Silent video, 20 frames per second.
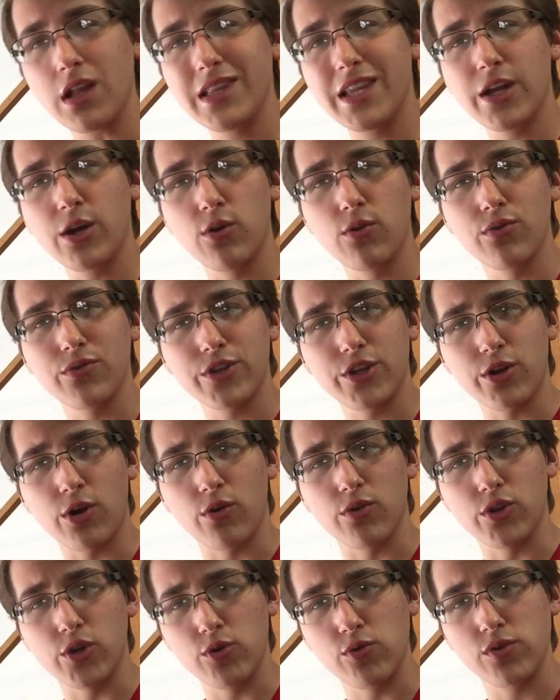little,
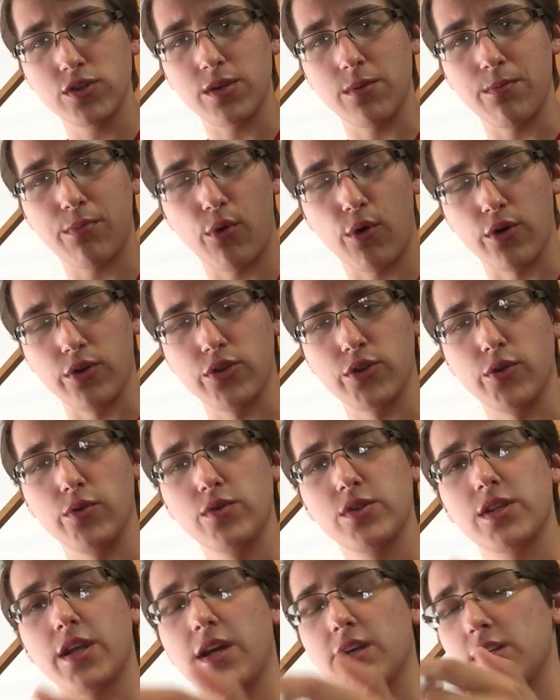important
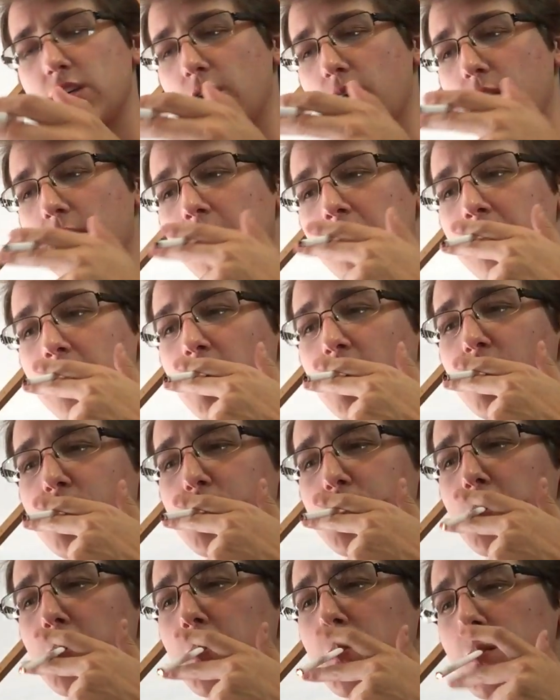news things here.
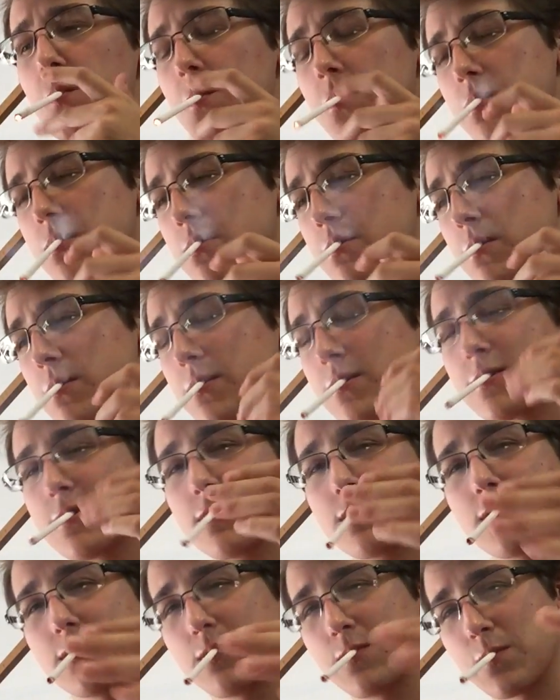This
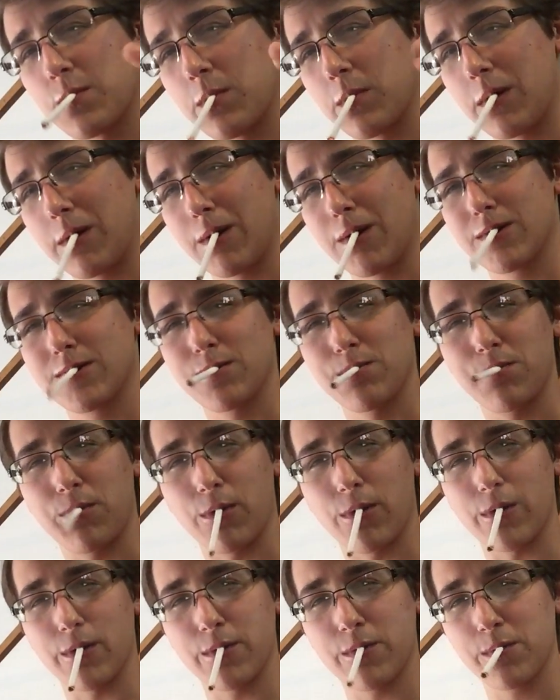isn't as
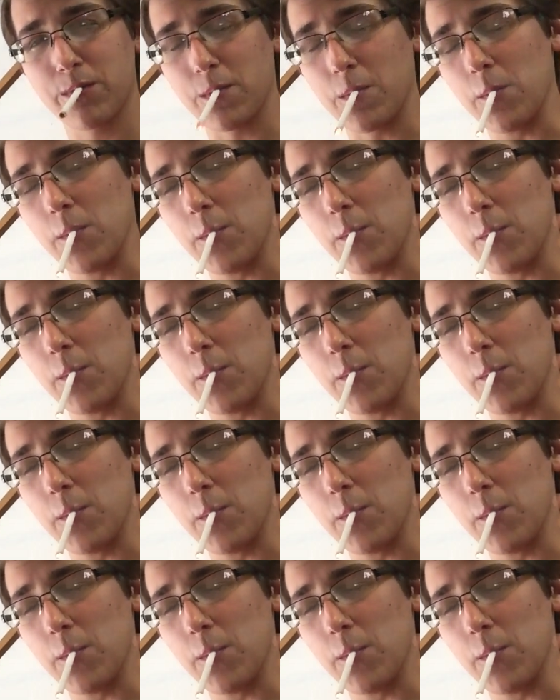important,